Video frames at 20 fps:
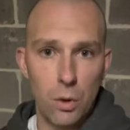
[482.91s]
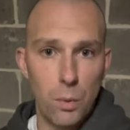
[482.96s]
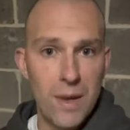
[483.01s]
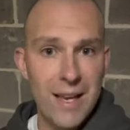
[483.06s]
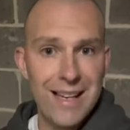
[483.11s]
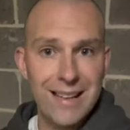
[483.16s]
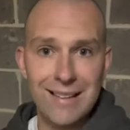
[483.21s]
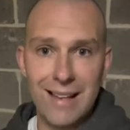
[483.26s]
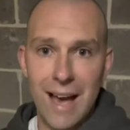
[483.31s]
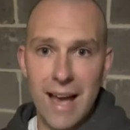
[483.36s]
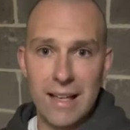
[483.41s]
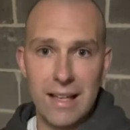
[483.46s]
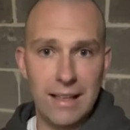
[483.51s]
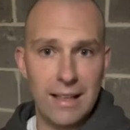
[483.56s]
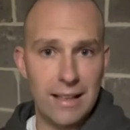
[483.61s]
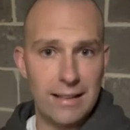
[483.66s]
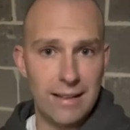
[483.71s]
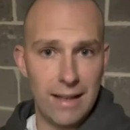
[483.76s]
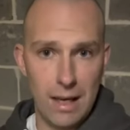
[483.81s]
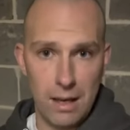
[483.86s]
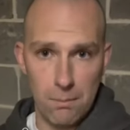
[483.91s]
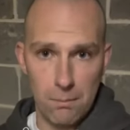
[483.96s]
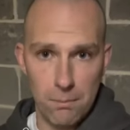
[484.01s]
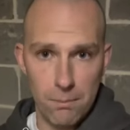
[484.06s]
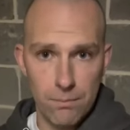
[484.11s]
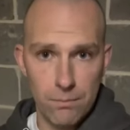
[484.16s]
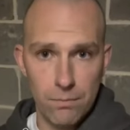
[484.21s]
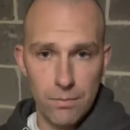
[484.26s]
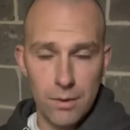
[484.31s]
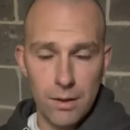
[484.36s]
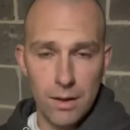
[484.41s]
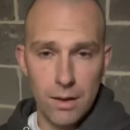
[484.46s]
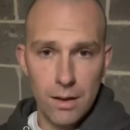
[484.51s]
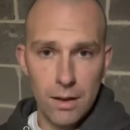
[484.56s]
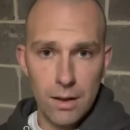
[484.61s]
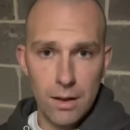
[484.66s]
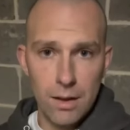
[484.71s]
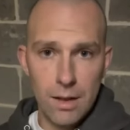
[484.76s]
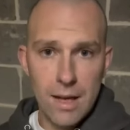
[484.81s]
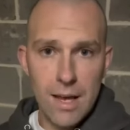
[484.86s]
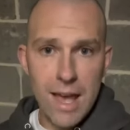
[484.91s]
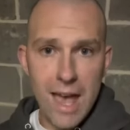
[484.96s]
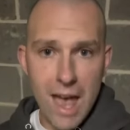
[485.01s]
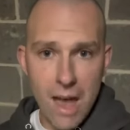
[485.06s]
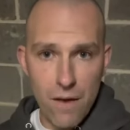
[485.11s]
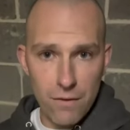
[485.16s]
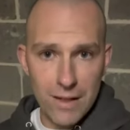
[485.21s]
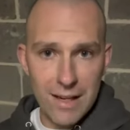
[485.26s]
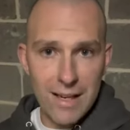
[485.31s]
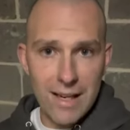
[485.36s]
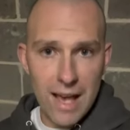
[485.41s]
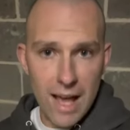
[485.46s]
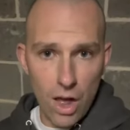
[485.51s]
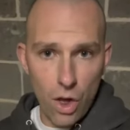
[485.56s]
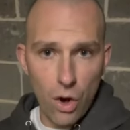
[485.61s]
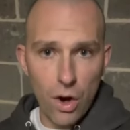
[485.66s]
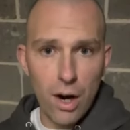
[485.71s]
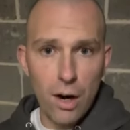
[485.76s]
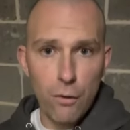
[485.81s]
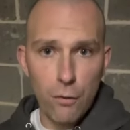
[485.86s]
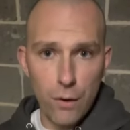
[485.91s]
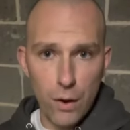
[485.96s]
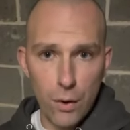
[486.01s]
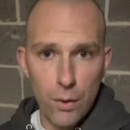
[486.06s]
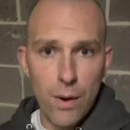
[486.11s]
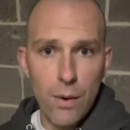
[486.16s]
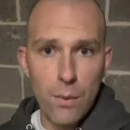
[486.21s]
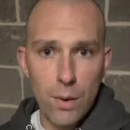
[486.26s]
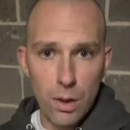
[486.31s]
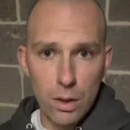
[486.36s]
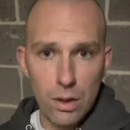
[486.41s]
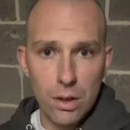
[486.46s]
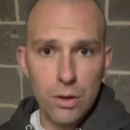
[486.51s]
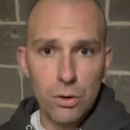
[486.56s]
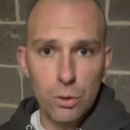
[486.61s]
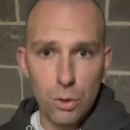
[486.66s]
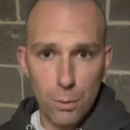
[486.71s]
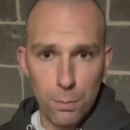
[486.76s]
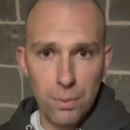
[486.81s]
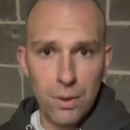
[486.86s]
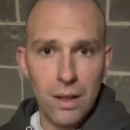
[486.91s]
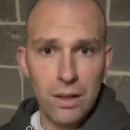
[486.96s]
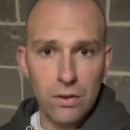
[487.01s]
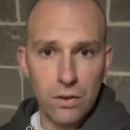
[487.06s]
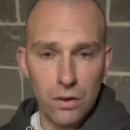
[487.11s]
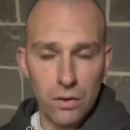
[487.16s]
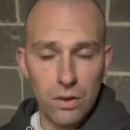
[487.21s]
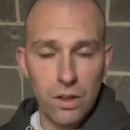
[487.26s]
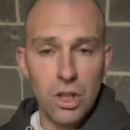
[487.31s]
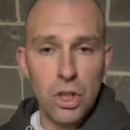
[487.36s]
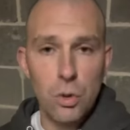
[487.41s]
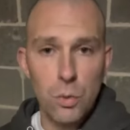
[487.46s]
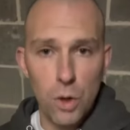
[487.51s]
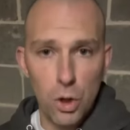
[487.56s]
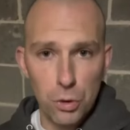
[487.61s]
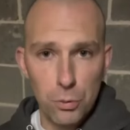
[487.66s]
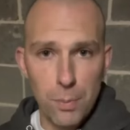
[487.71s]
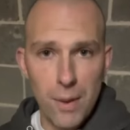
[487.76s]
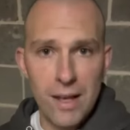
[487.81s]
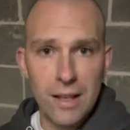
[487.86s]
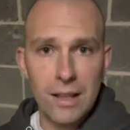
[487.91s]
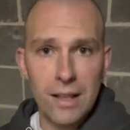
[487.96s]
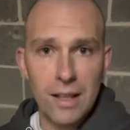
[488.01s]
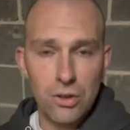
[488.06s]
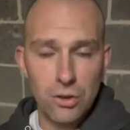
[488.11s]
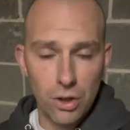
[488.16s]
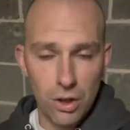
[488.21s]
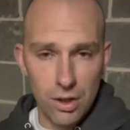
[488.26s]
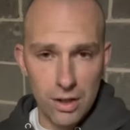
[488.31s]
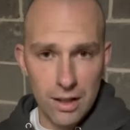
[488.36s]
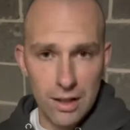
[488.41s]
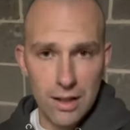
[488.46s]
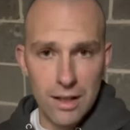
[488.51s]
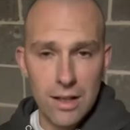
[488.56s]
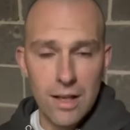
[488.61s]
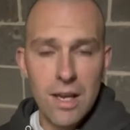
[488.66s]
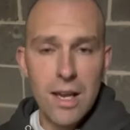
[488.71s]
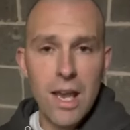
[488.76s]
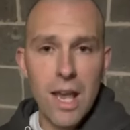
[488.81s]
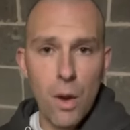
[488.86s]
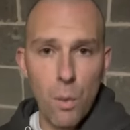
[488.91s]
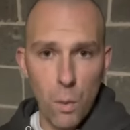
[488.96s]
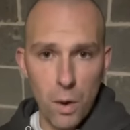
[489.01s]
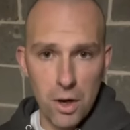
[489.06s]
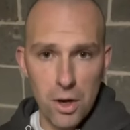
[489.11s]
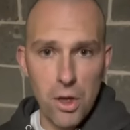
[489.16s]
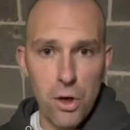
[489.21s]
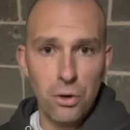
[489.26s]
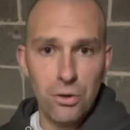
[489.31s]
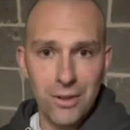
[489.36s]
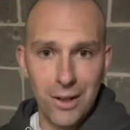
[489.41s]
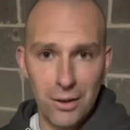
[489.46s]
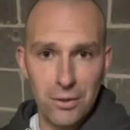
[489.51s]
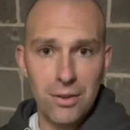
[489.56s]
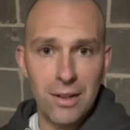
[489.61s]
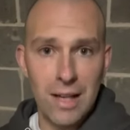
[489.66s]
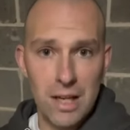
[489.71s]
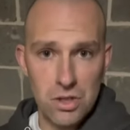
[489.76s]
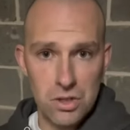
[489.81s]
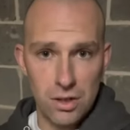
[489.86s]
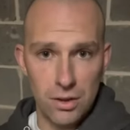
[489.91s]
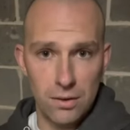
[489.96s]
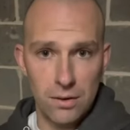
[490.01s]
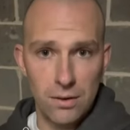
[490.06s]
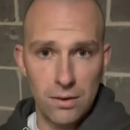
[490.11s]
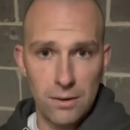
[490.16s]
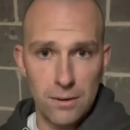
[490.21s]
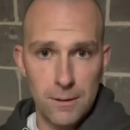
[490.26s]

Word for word: We could die at any time. Heaven and hell are very real, literal places, and you will spend an eternity in one of those destinations.